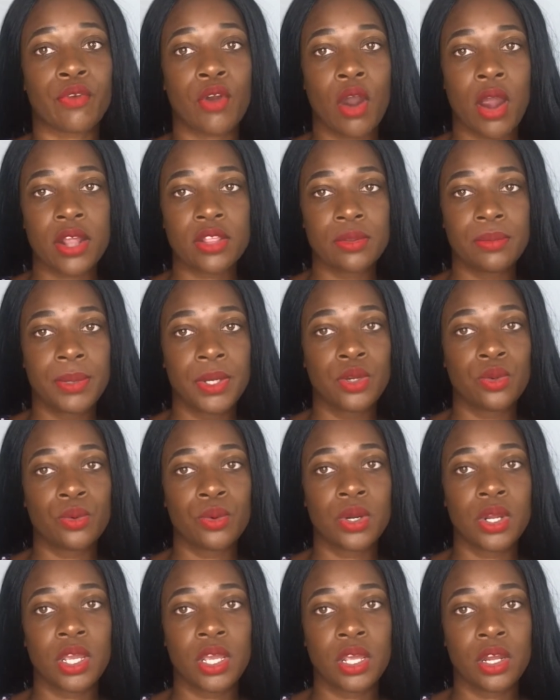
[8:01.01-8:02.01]
Cardi B
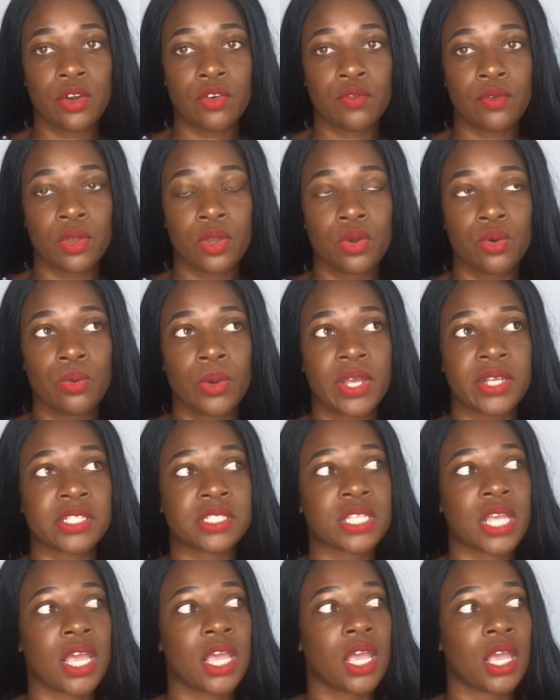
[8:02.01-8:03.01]
doing an interview and
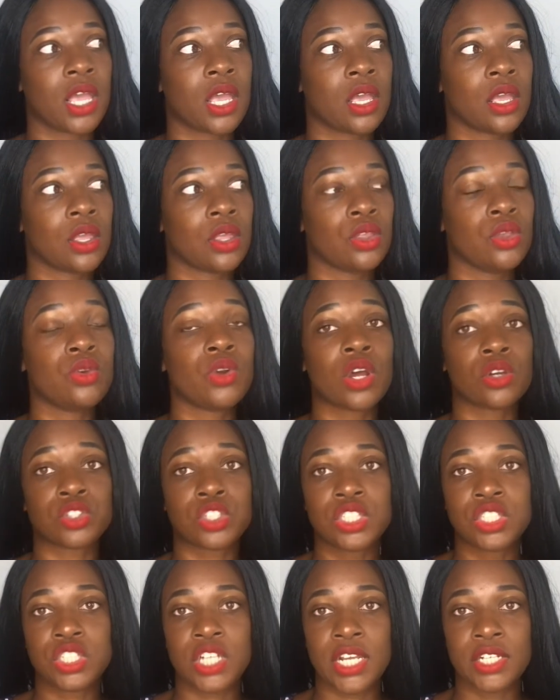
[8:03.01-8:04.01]
saying,
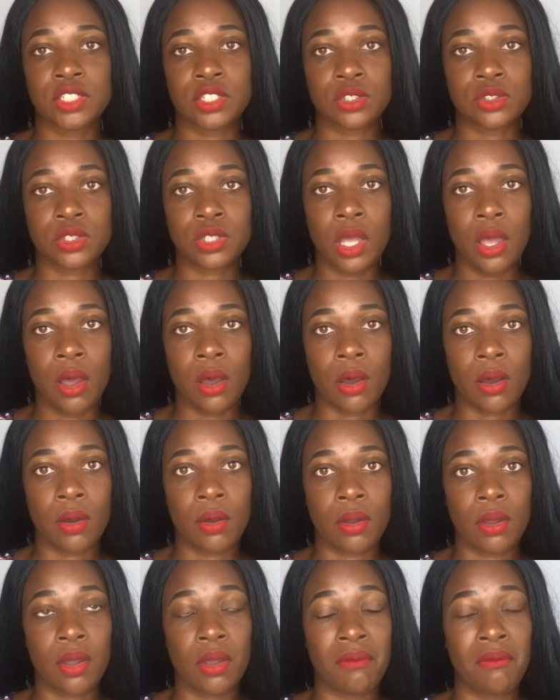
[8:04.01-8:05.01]
she changed her song.
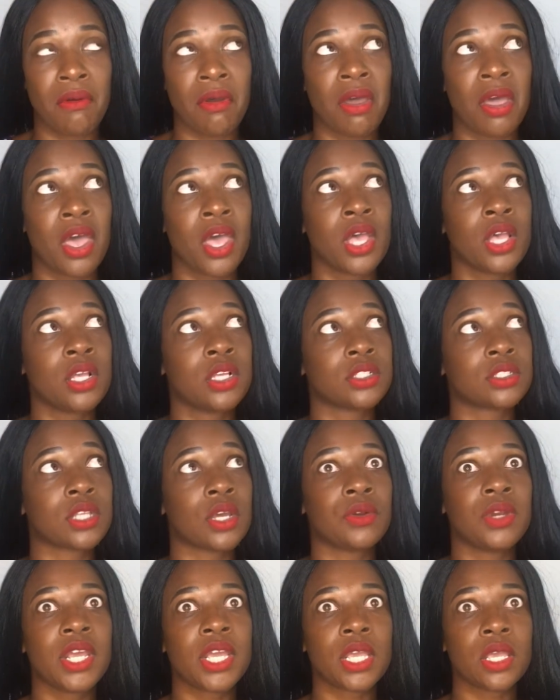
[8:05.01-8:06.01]

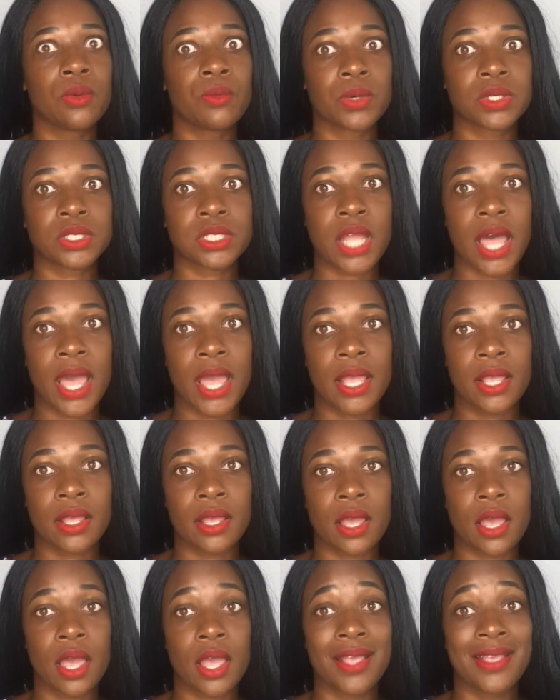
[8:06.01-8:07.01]
So Nicki was
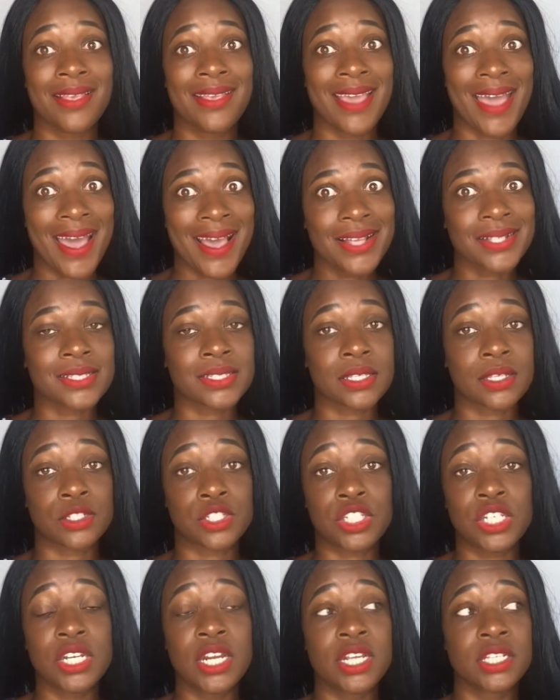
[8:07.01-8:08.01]
like, yes,
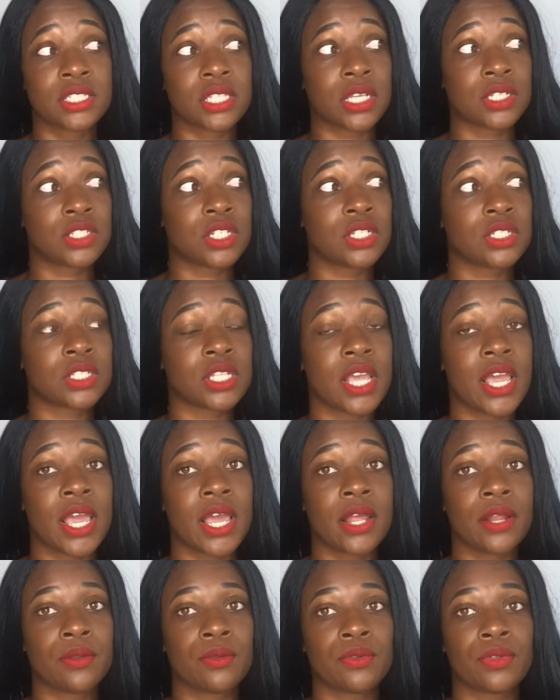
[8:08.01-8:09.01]
she did. So she
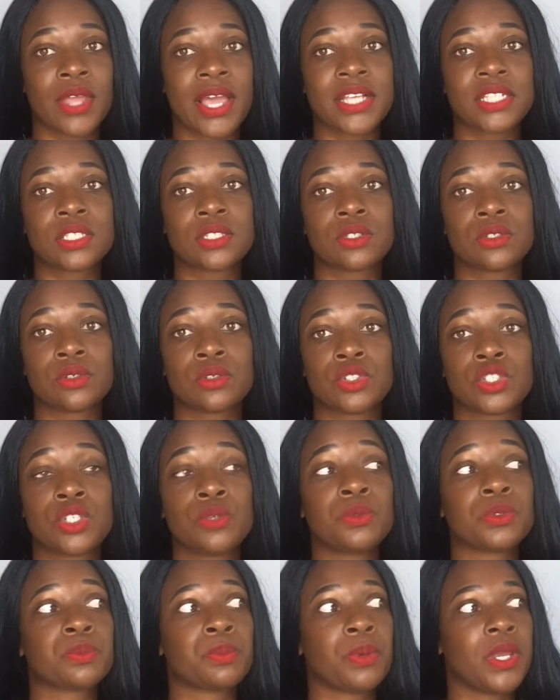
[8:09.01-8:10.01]
said
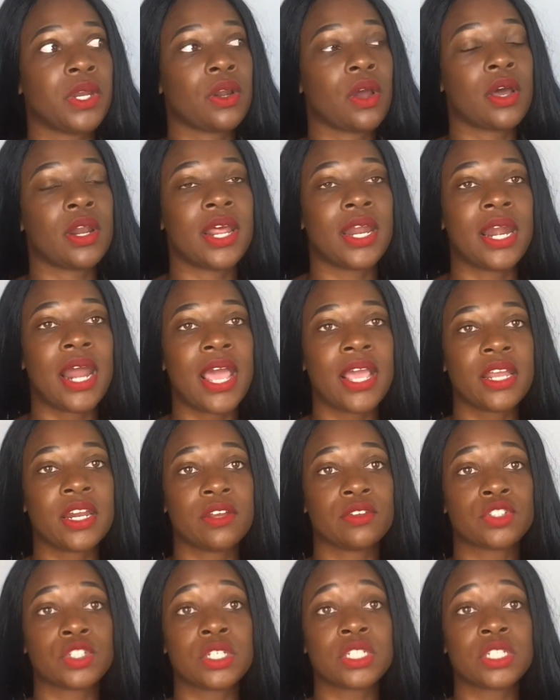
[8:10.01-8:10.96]
she was putting on a negative.